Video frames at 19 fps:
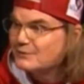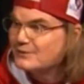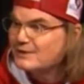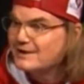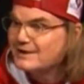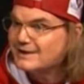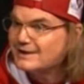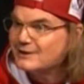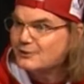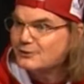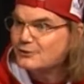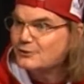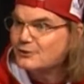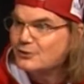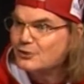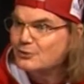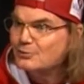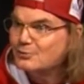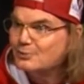it was that little
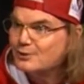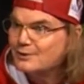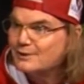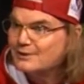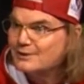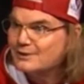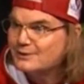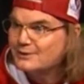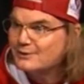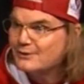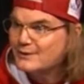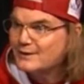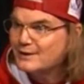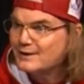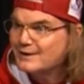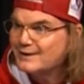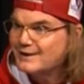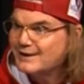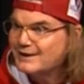notebook, little
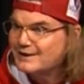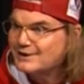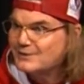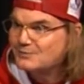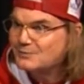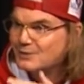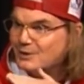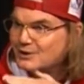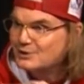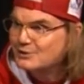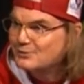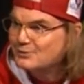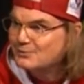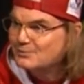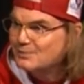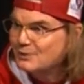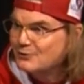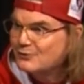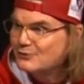thing that had what you were
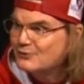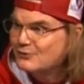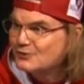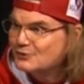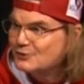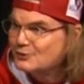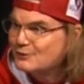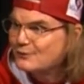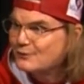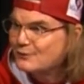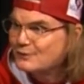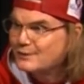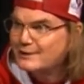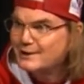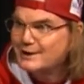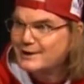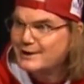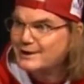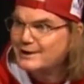supposed to do for the
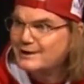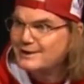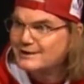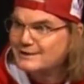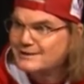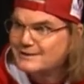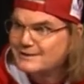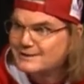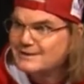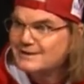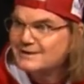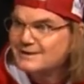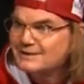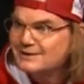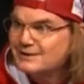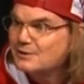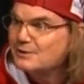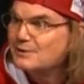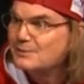day, and you
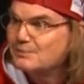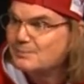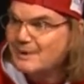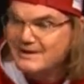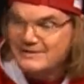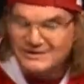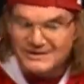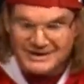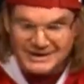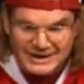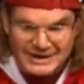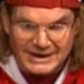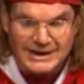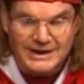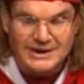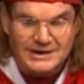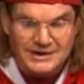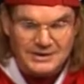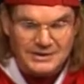know, it was basically
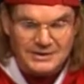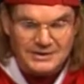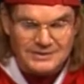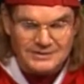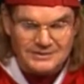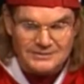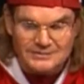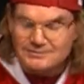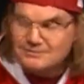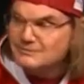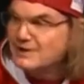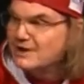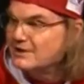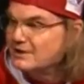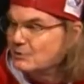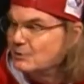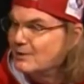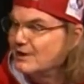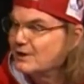
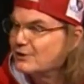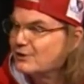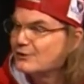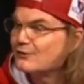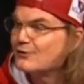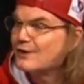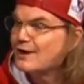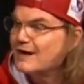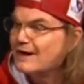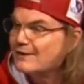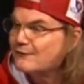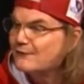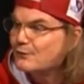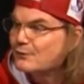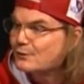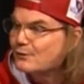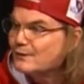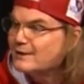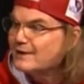Tanya Witaker's life
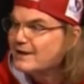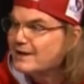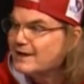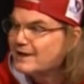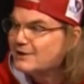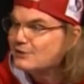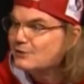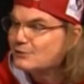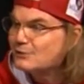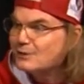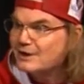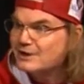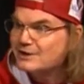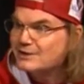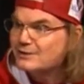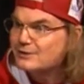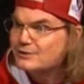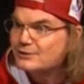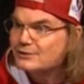for the day. You could write your
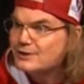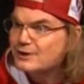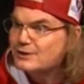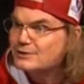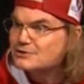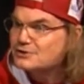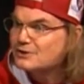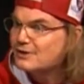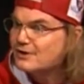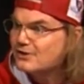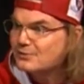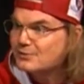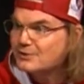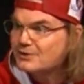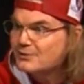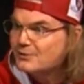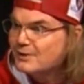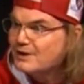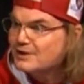little notes. Your husband
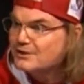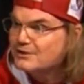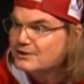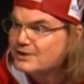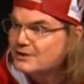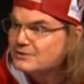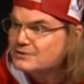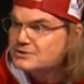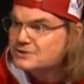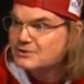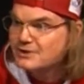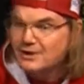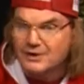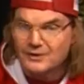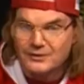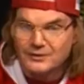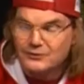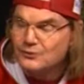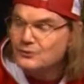could write your notes. Your
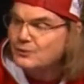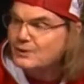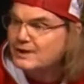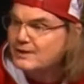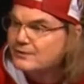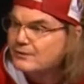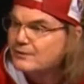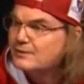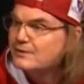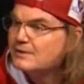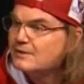daughters, whoever.